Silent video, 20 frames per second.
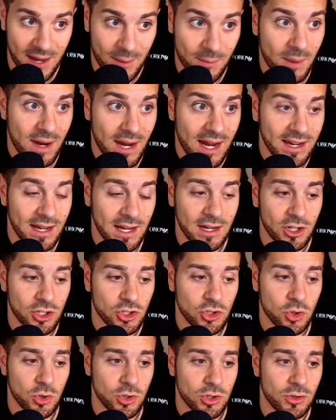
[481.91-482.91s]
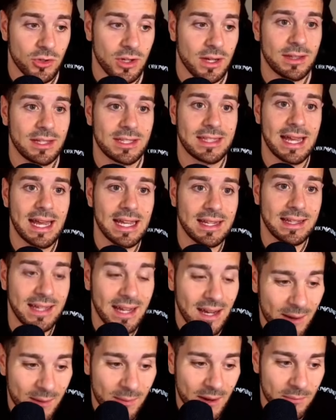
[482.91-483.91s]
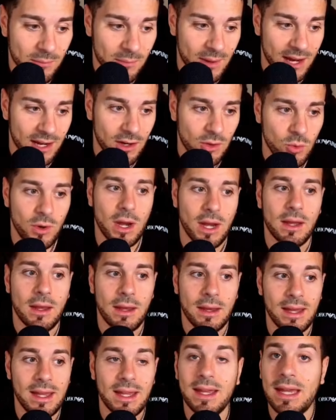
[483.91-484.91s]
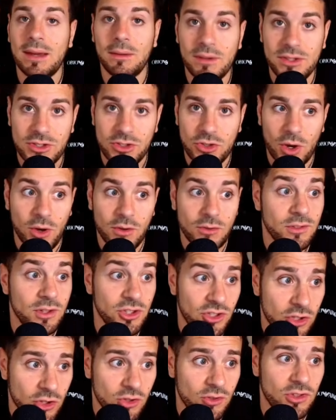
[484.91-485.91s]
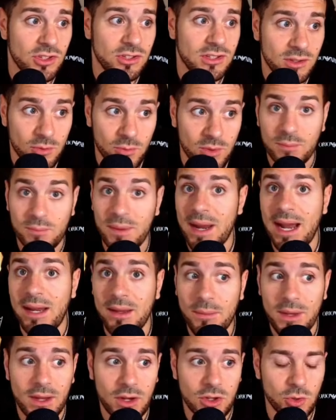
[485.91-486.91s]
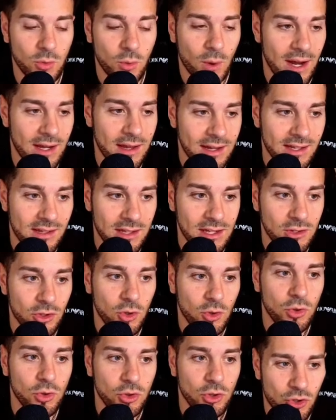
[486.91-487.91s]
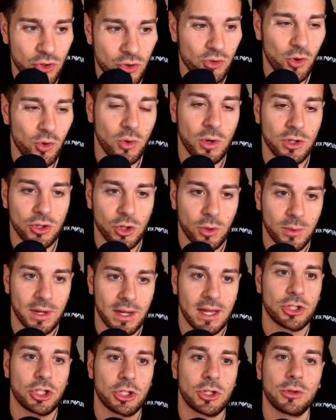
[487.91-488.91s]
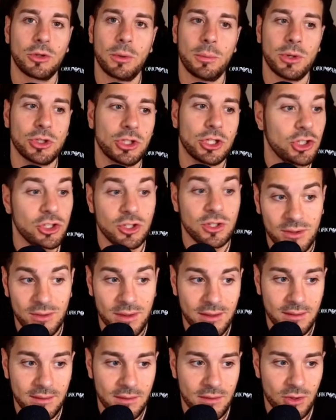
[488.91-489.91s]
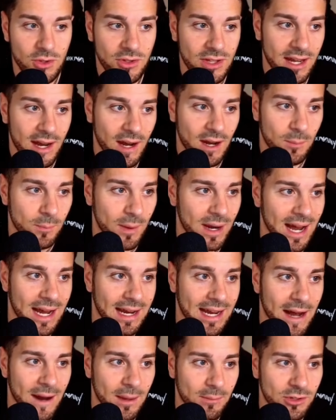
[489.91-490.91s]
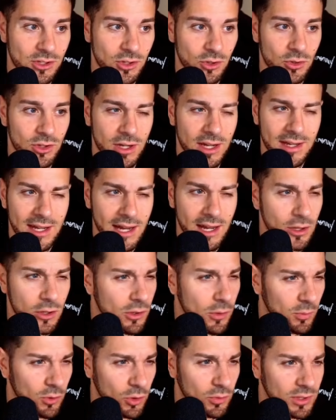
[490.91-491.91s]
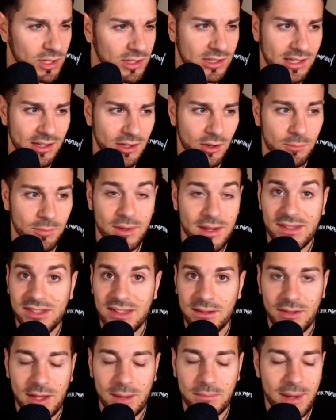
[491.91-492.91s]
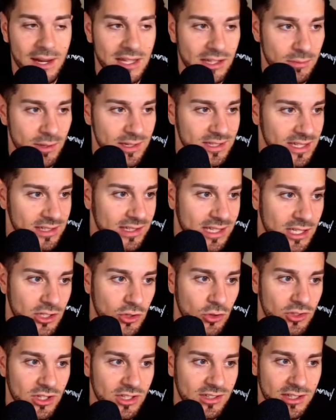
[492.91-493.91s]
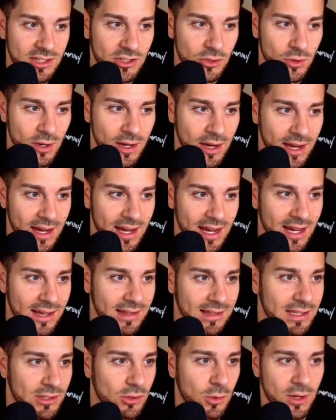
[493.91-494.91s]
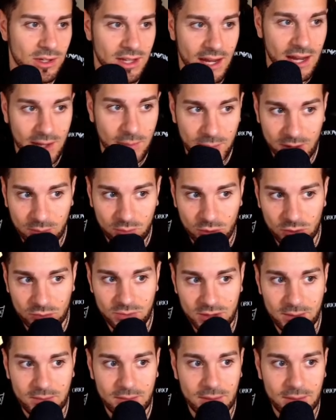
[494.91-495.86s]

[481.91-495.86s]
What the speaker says: But I can assure you that this endgame, if played well, even Stockfish loses it with black because white is in total control and domination of the position. You see how black absolutely cannot move a single piece. If he plays b6, he loses this one, and this one can't be moved.